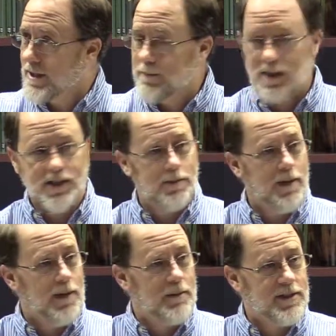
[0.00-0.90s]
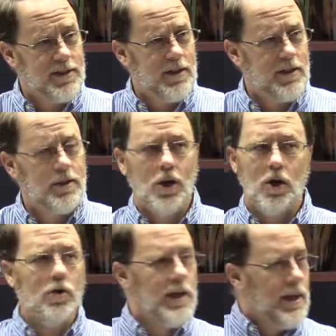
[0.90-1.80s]
He must have made a mistake.
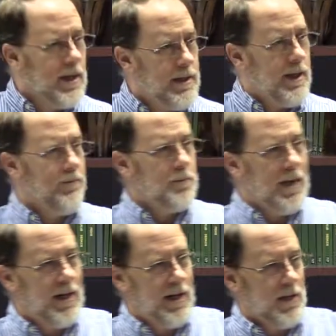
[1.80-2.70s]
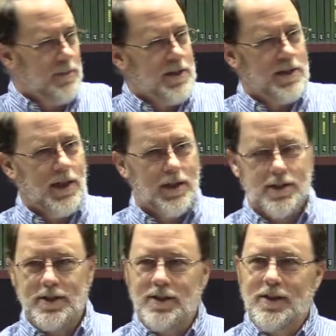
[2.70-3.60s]
No, he never made any
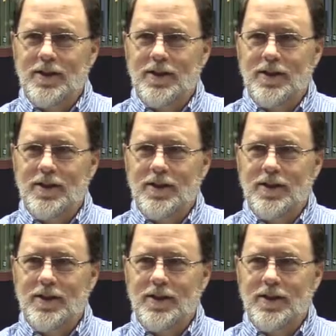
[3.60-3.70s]
mistakes.